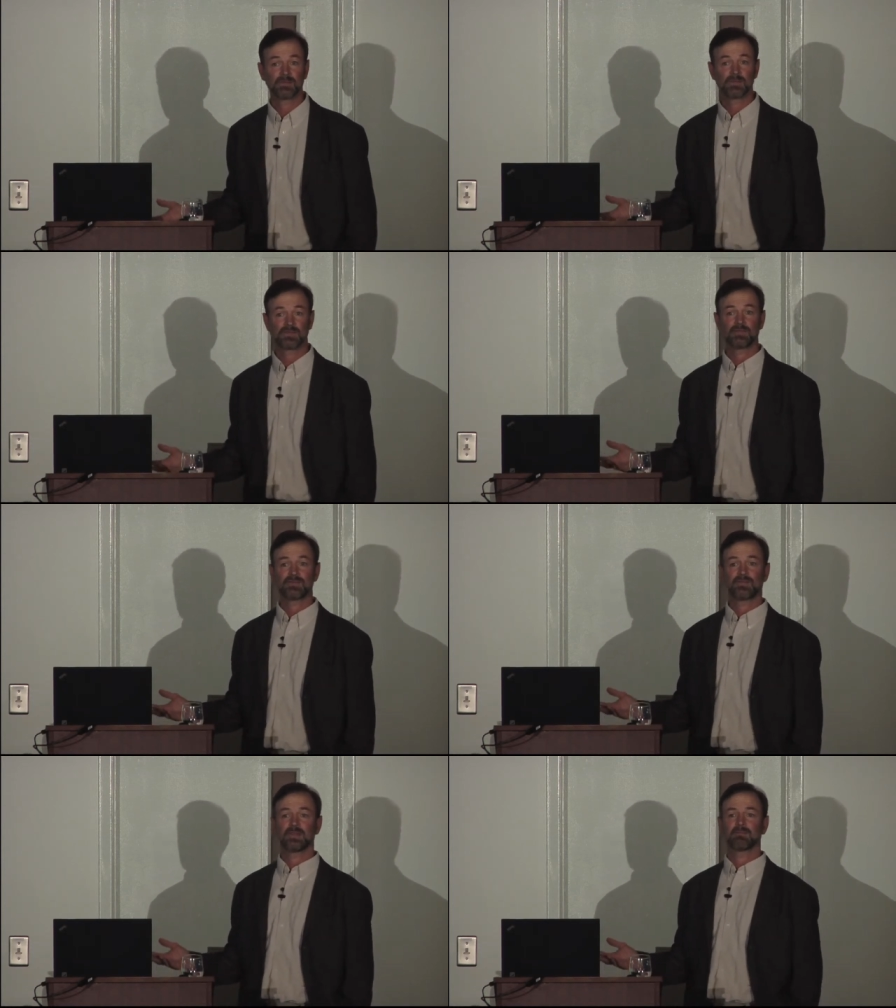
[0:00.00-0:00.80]
It sort of
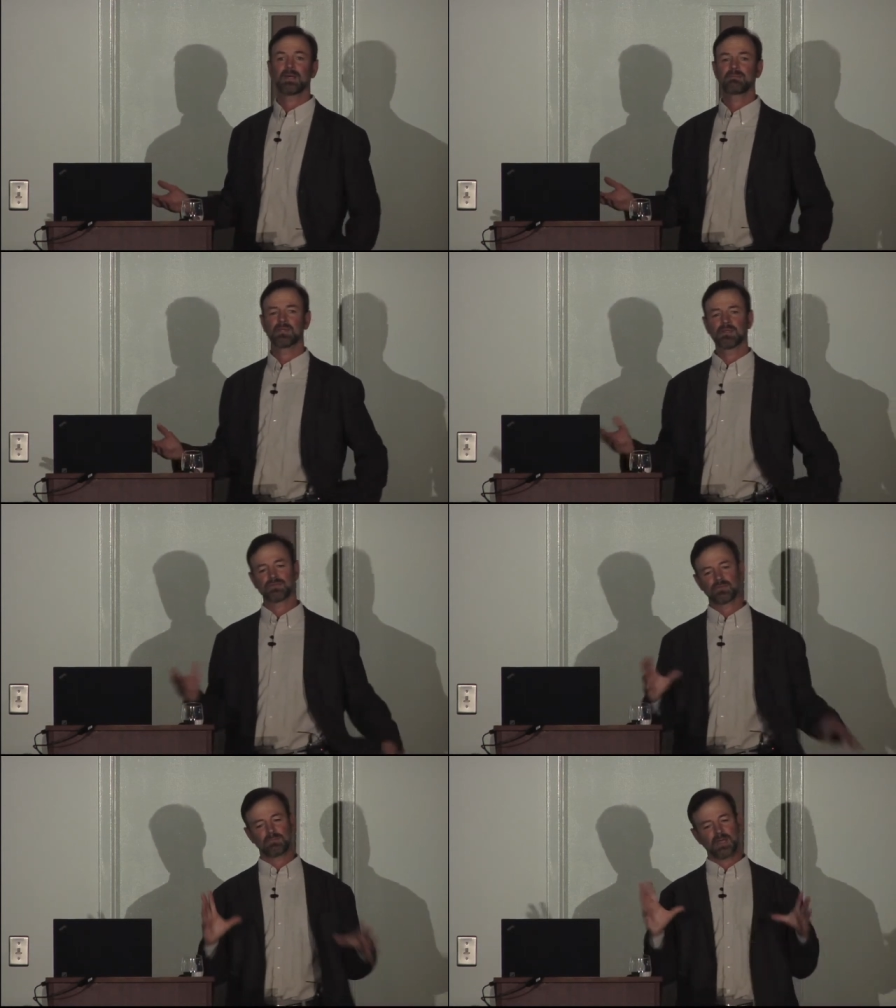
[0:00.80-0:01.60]
fit my bill
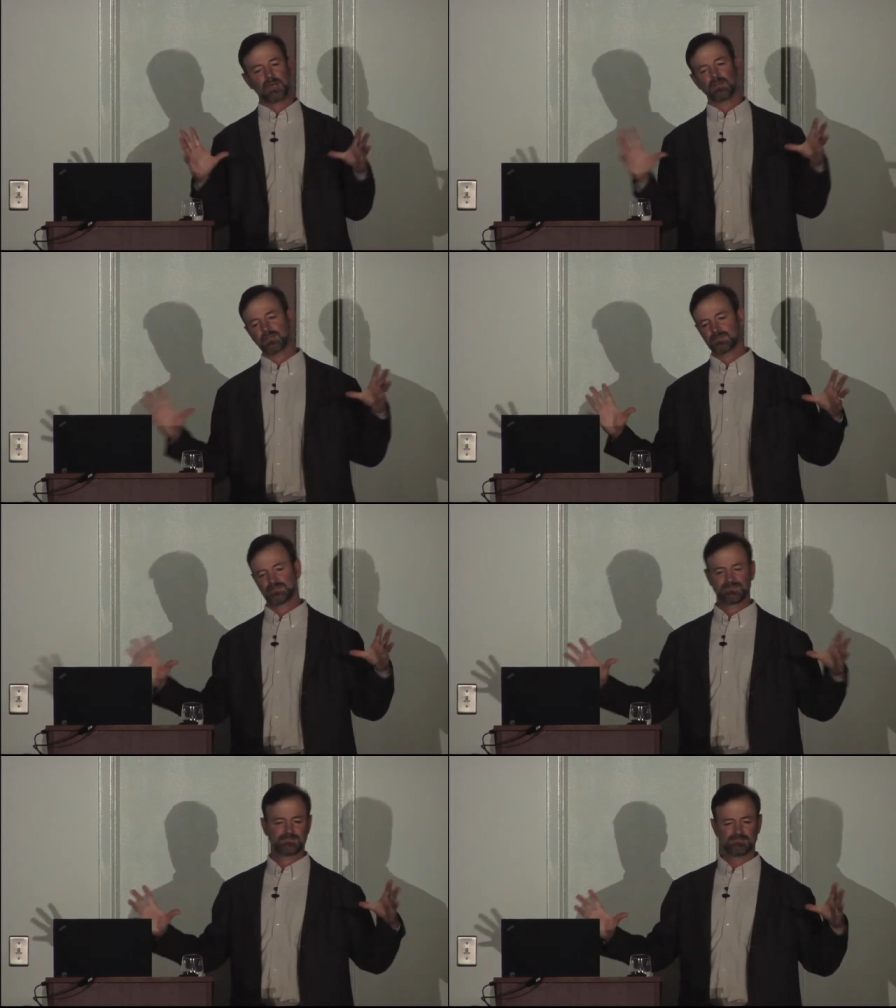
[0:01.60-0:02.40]
for a mammal of
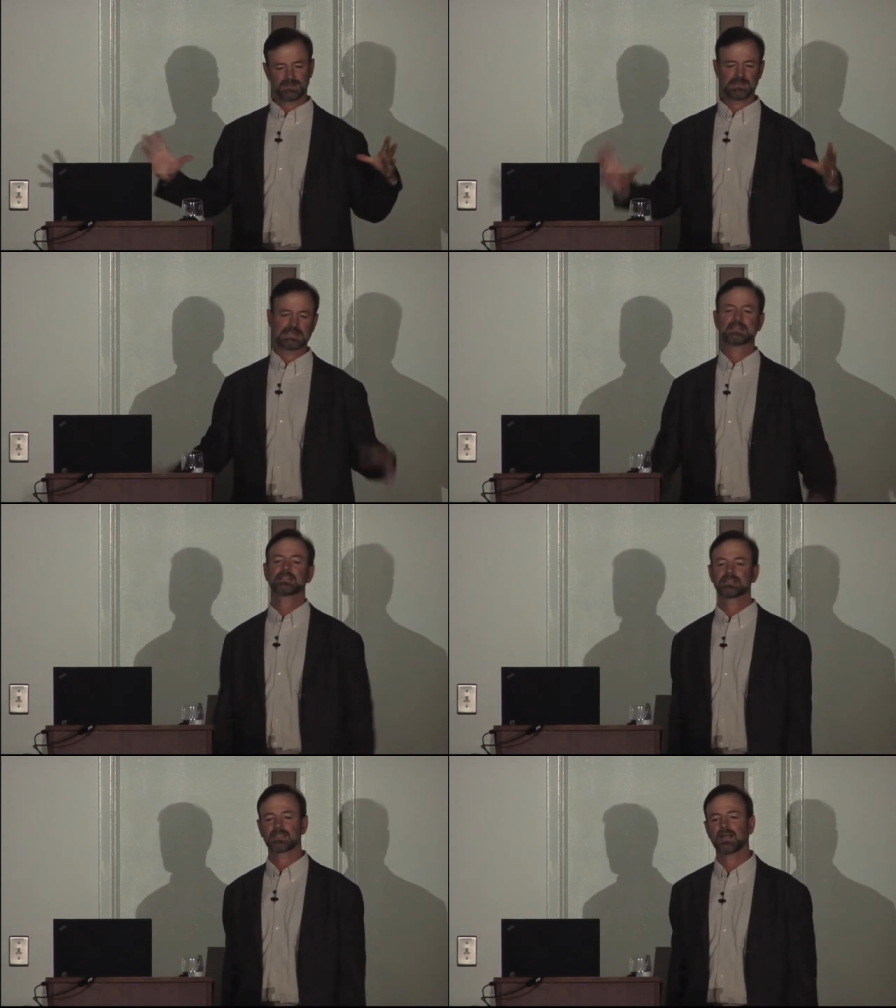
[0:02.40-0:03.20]
you know,
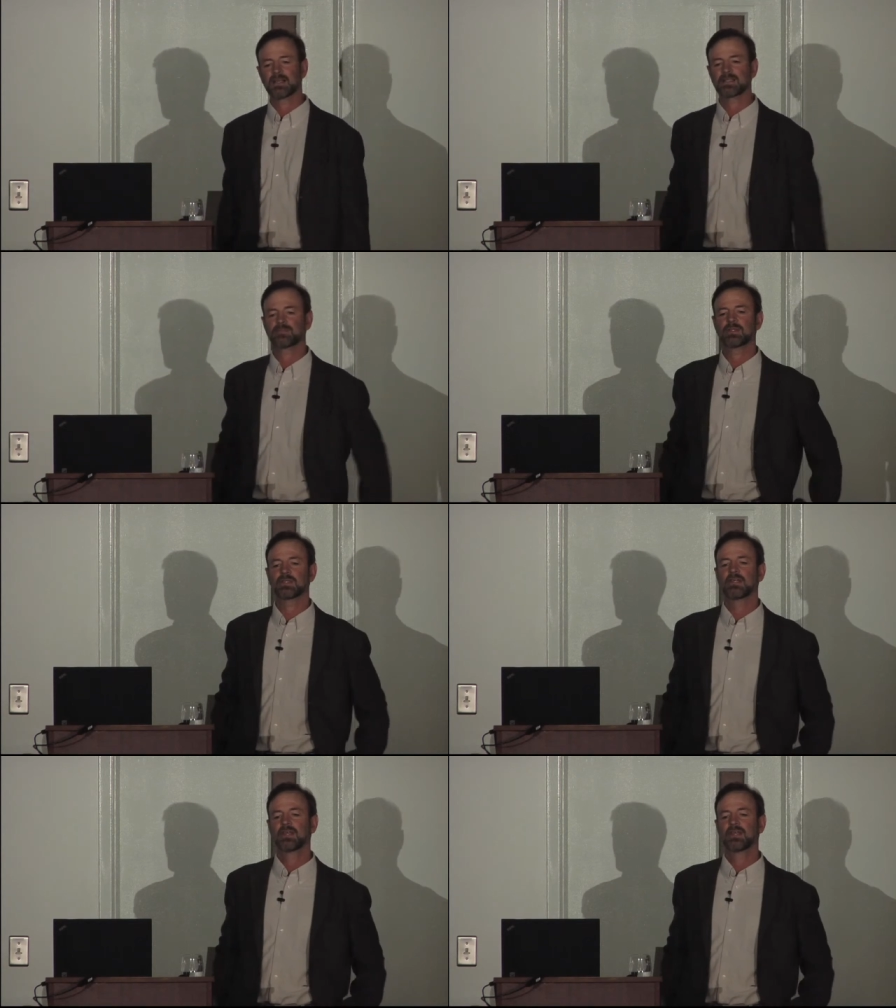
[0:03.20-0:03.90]
decent size, but